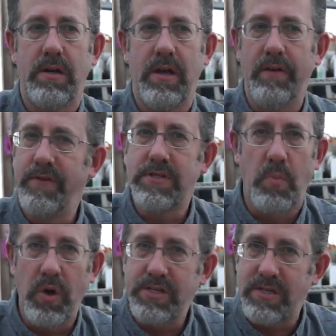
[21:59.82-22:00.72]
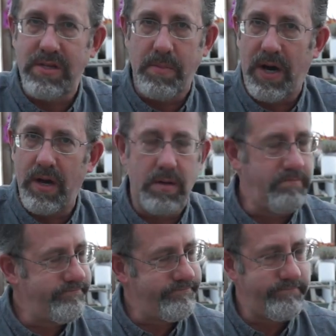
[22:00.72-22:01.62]
If it's moist at the
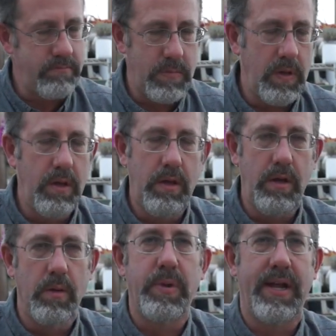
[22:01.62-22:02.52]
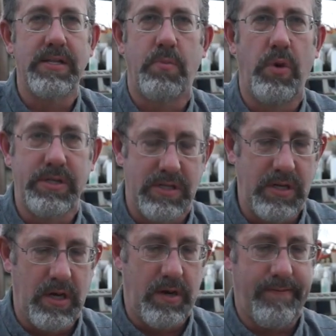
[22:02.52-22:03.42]
bottom, your plant's moist
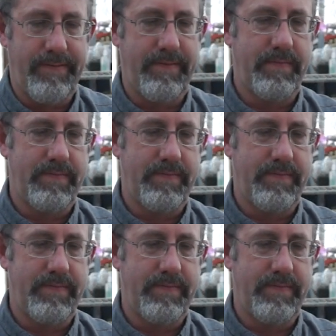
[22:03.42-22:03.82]
enough.